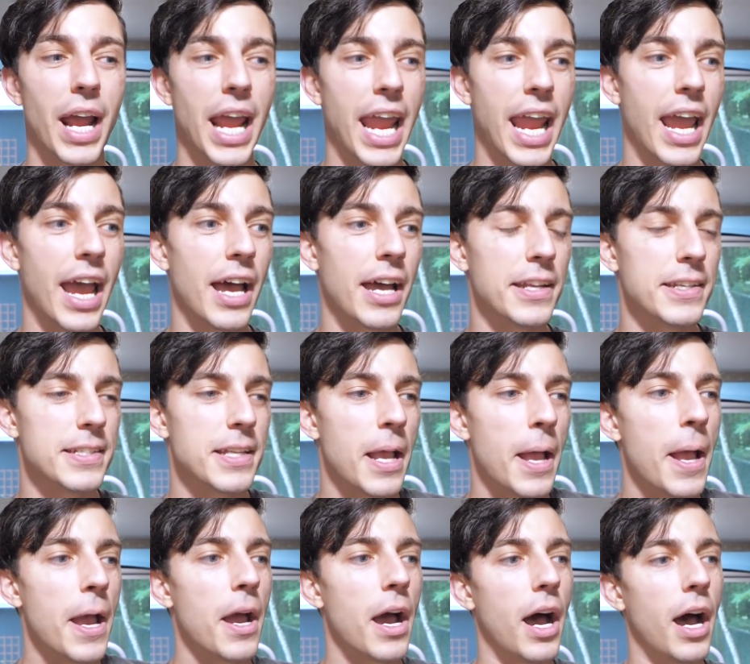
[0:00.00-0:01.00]
And
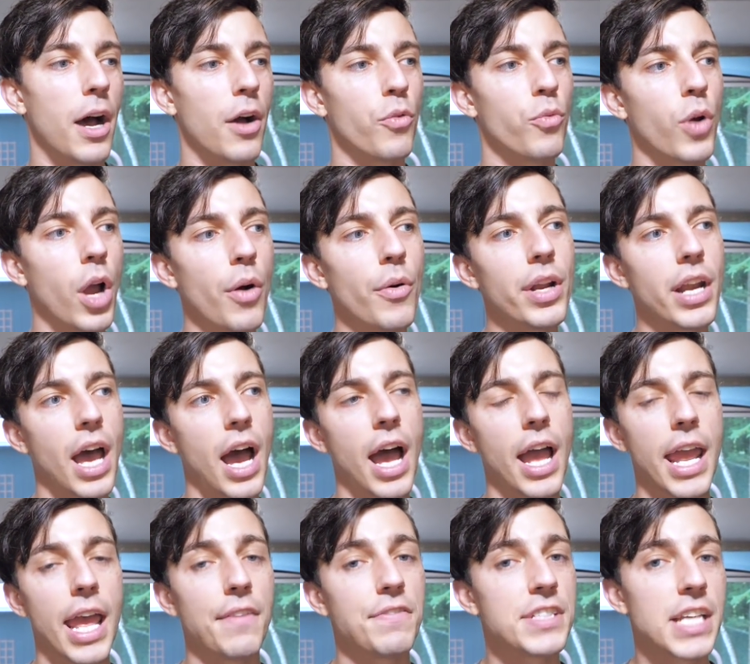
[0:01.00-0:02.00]
Ro and
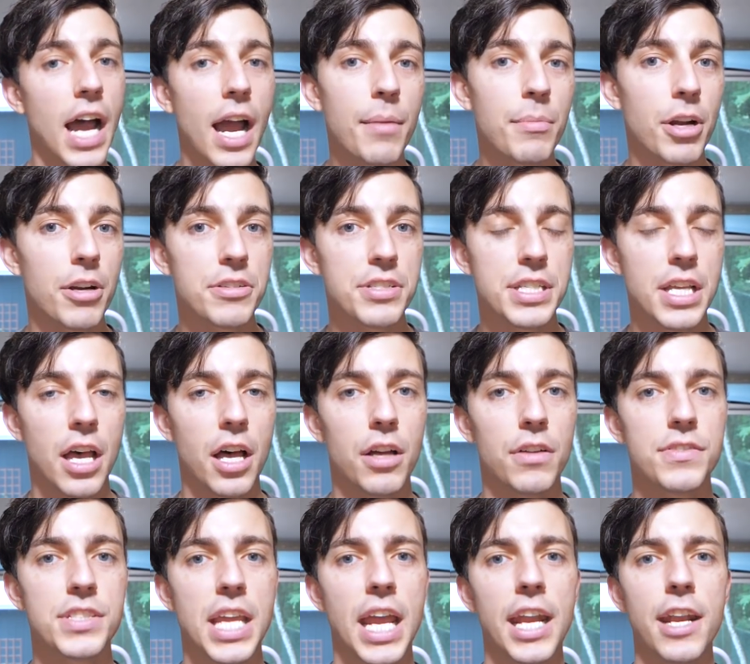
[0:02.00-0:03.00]
I have timed
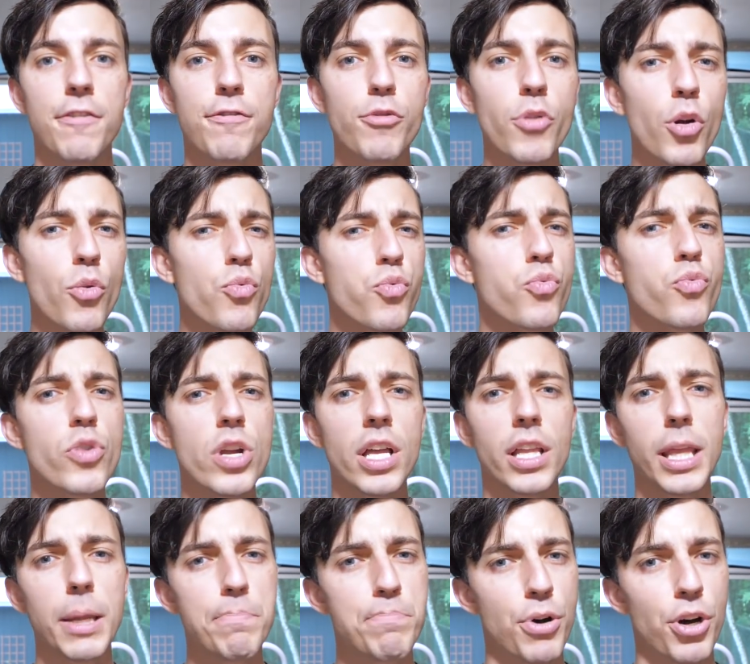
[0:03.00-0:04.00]
ourselves, and if we're
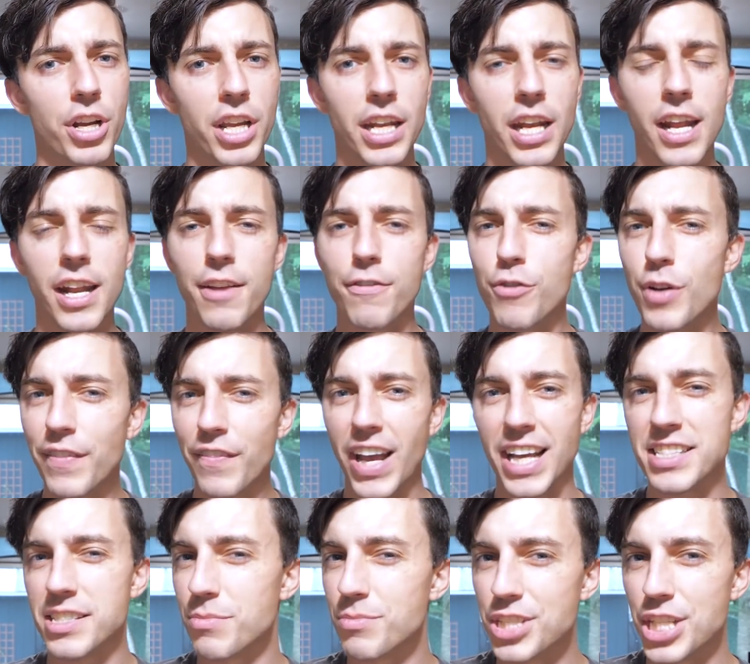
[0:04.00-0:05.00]
really booking it, if we've
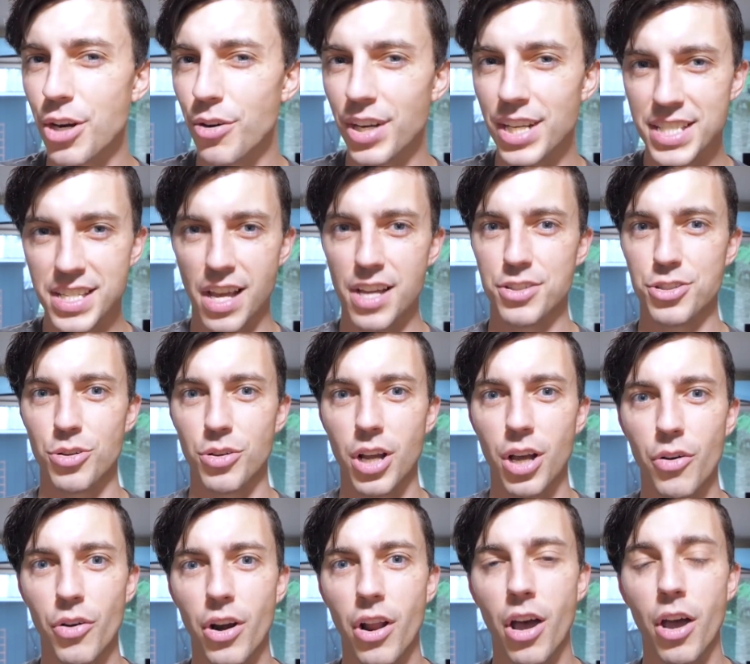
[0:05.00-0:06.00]
got some serious hustle
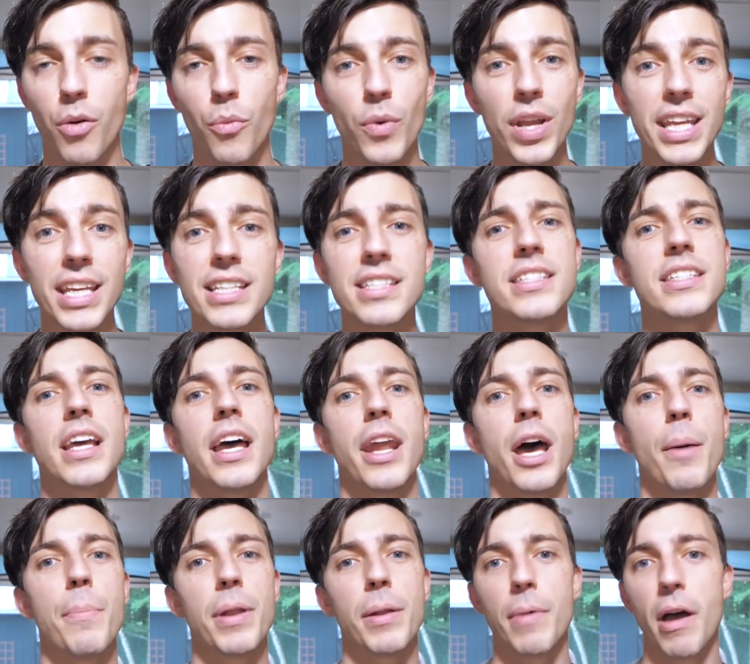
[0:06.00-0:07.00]
going on, we can set
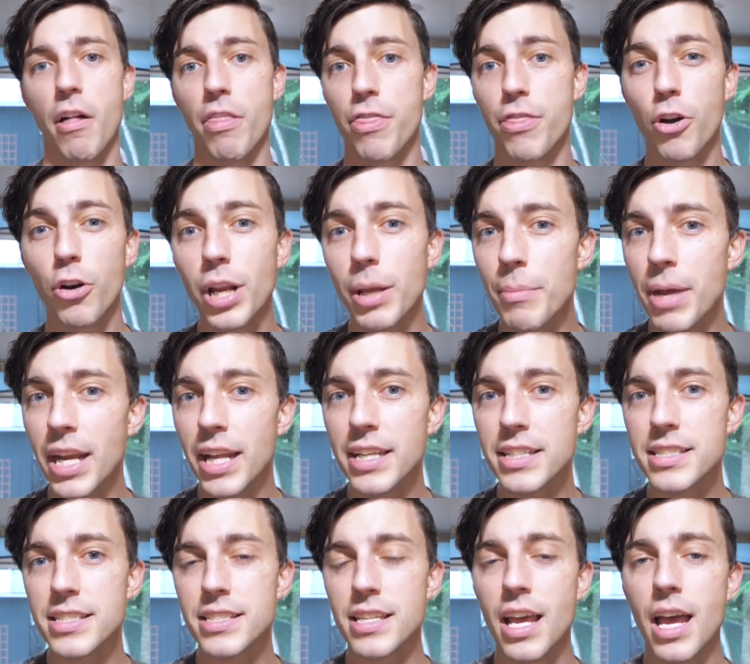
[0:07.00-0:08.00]
up in about 30
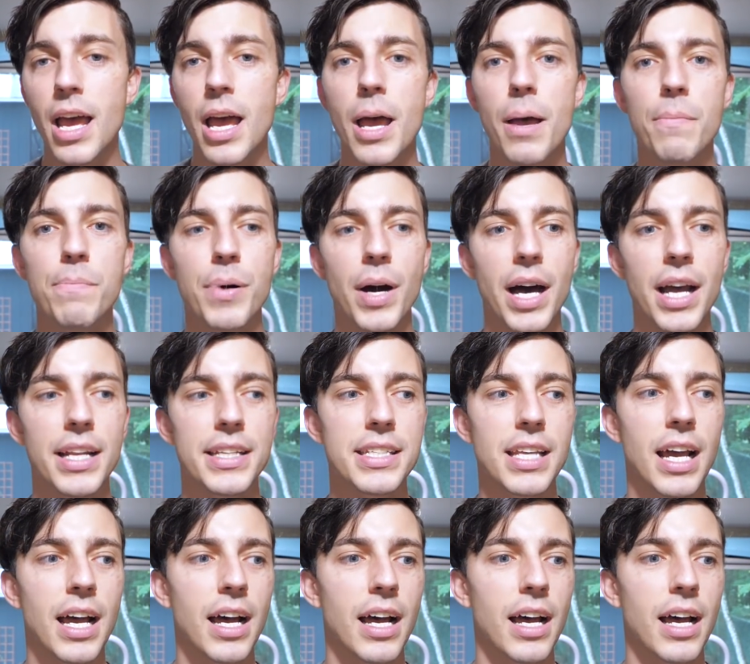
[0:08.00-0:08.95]
minutes, but